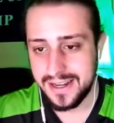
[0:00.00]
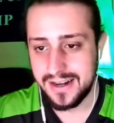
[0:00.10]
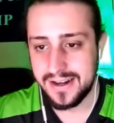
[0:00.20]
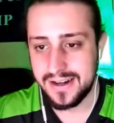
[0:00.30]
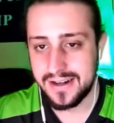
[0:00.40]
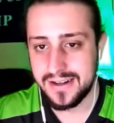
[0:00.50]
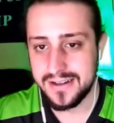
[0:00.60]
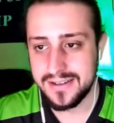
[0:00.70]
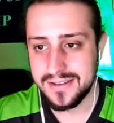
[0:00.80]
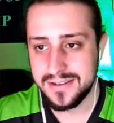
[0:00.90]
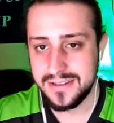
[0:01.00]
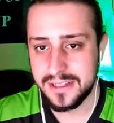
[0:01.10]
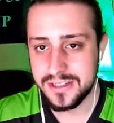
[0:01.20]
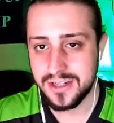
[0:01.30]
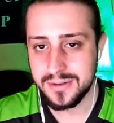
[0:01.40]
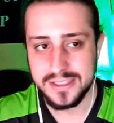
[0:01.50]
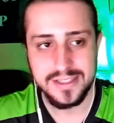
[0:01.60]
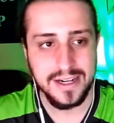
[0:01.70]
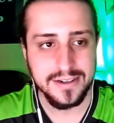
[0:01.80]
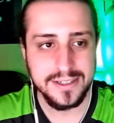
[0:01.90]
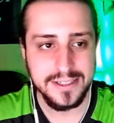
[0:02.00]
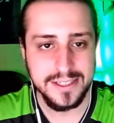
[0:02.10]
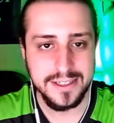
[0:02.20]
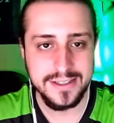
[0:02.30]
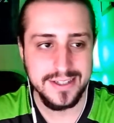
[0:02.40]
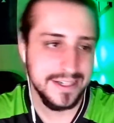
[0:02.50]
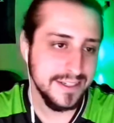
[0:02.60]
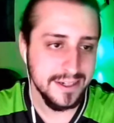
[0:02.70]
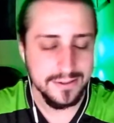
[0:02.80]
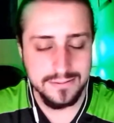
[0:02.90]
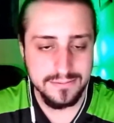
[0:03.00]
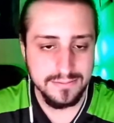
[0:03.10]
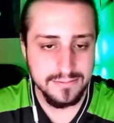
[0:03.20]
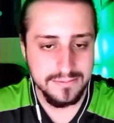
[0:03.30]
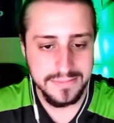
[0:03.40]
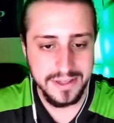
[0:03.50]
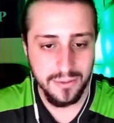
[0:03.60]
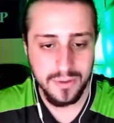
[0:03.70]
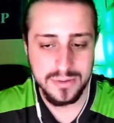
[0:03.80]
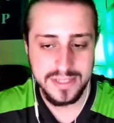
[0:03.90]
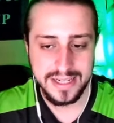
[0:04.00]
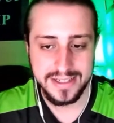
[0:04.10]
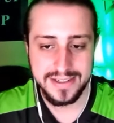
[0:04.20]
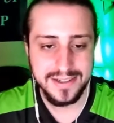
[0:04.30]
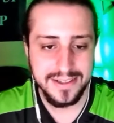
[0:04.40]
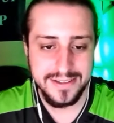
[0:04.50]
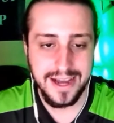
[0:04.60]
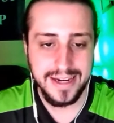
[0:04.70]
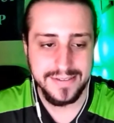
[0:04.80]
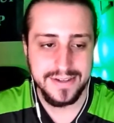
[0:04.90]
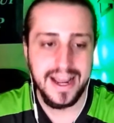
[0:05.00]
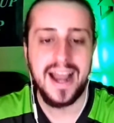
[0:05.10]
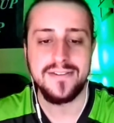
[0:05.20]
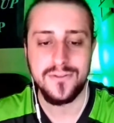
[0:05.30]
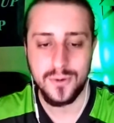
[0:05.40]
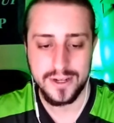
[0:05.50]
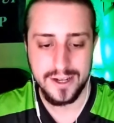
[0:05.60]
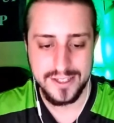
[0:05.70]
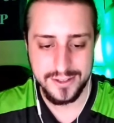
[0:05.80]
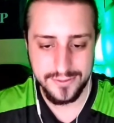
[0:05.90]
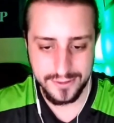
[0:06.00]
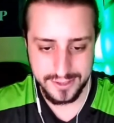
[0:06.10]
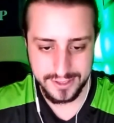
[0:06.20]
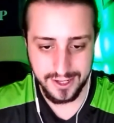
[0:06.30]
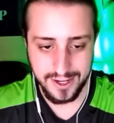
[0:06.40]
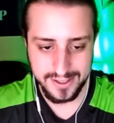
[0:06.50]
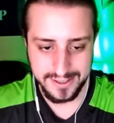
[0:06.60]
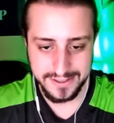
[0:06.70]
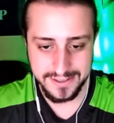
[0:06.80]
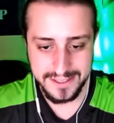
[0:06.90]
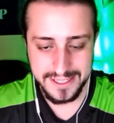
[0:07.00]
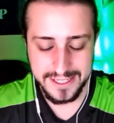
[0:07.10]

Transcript: And then you saw what the Snyder Cut did. It's like, it was like not even half of what Godzilla versus Kong did.